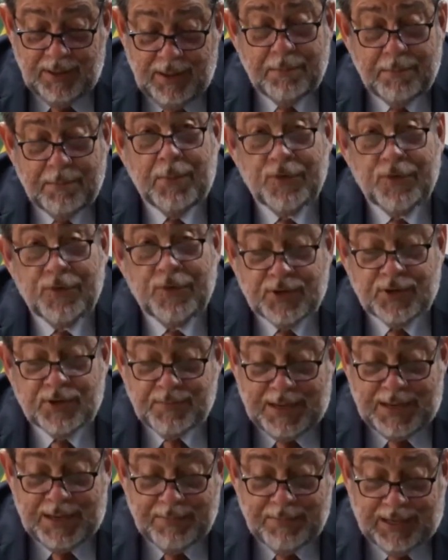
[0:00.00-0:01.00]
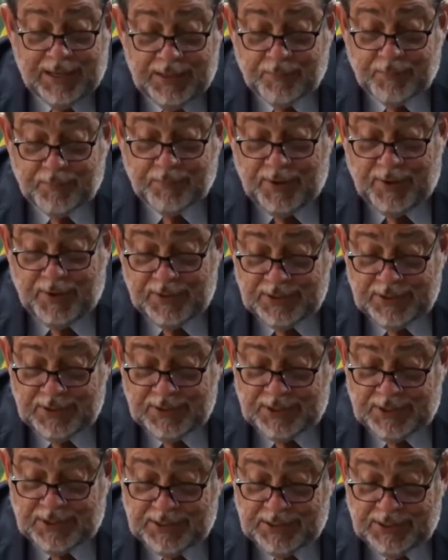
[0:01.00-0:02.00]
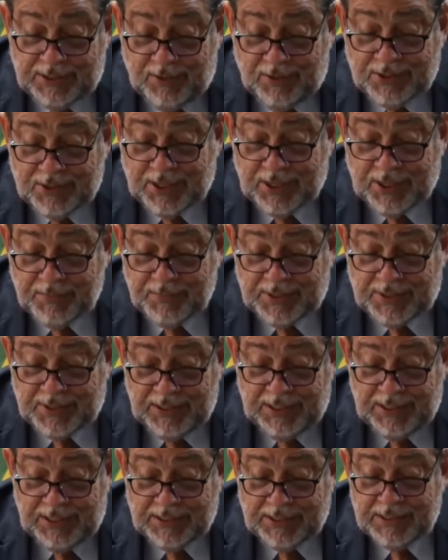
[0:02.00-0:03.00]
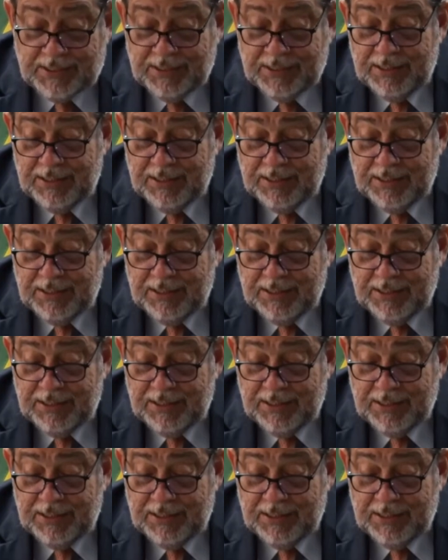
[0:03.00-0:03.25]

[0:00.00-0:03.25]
buttressed by market preferences or subsidies,